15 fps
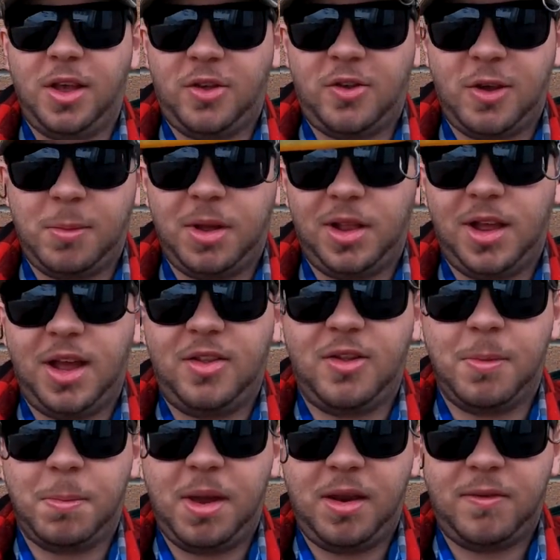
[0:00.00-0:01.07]
simulates the
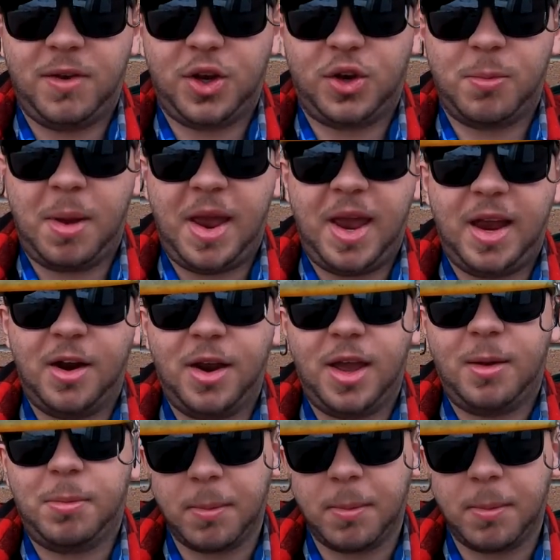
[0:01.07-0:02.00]
bait fish in my area.